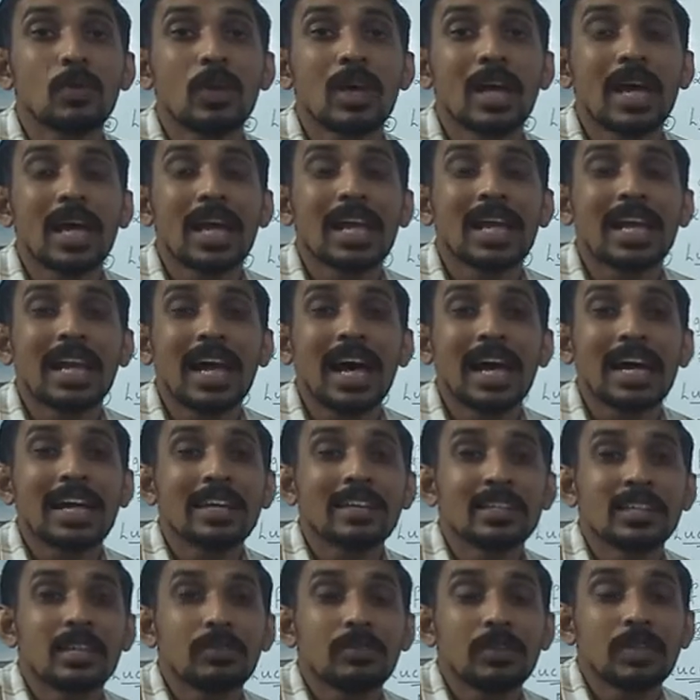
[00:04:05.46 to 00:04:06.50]

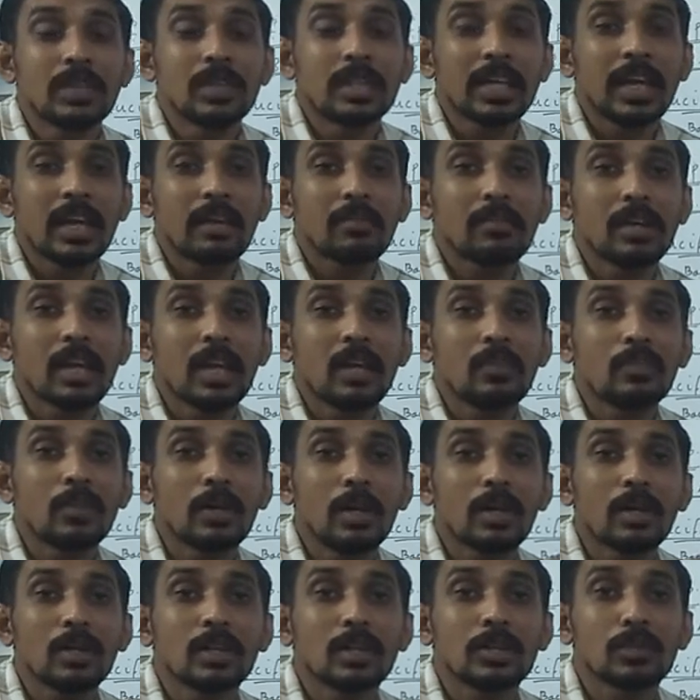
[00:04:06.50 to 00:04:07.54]
light with a
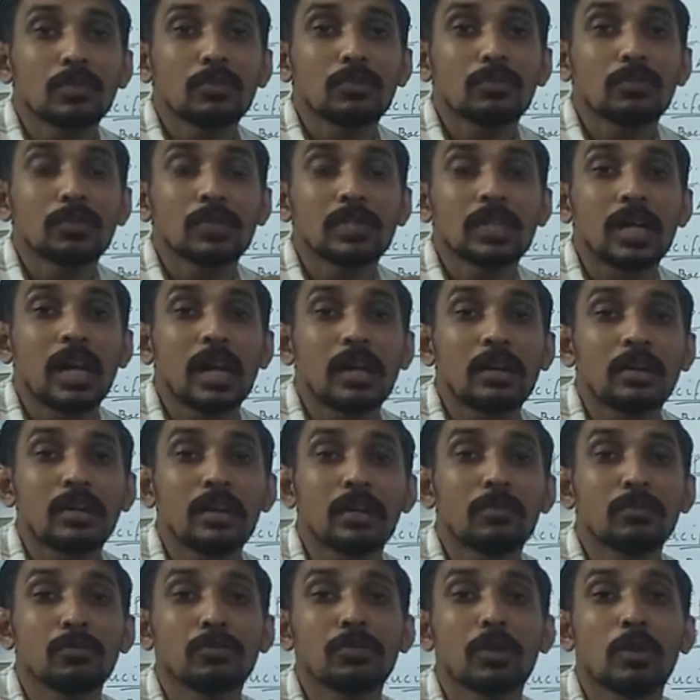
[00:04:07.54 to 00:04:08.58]
wavelength of
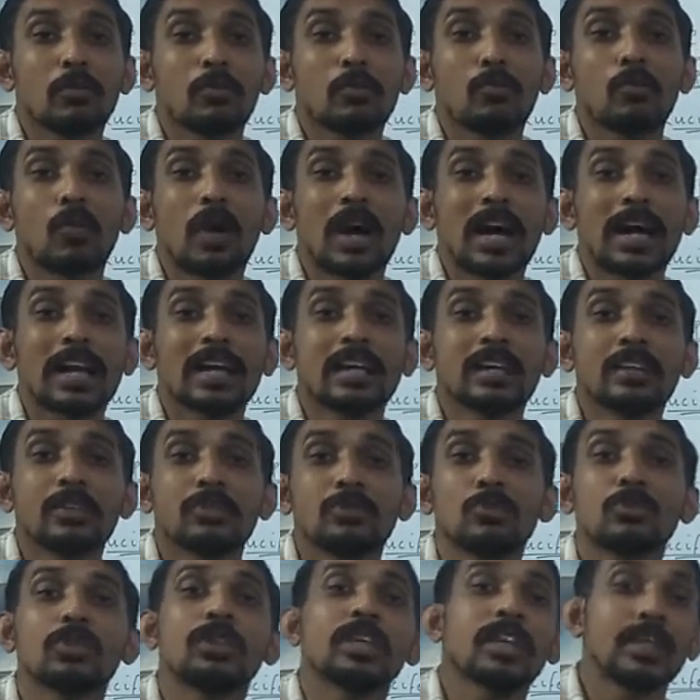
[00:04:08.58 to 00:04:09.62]
starting from violet
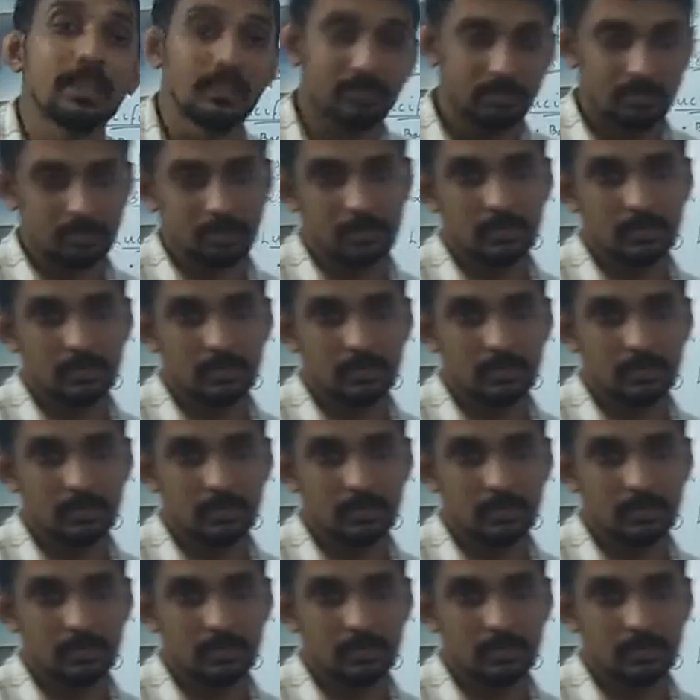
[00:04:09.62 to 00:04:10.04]
to UV.